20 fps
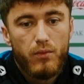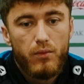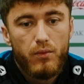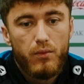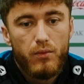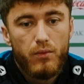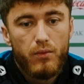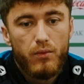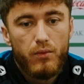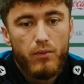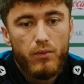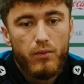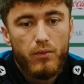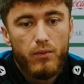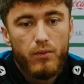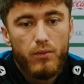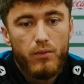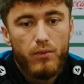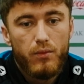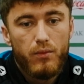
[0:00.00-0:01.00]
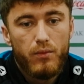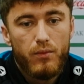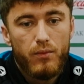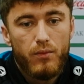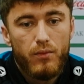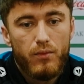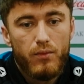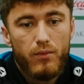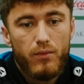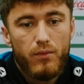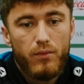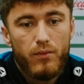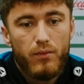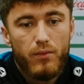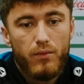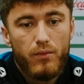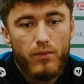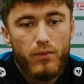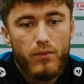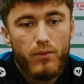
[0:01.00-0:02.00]

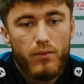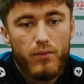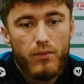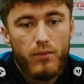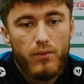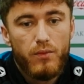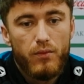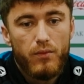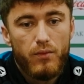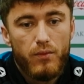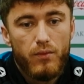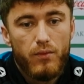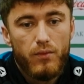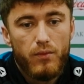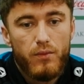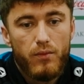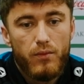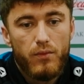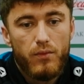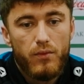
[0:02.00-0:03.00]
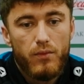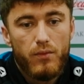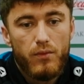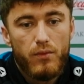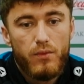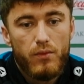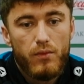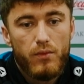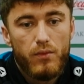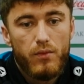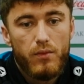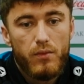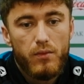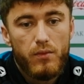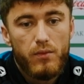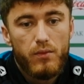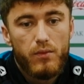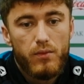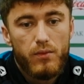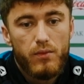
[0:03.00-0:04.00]

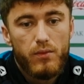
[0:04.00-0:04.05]
(silent)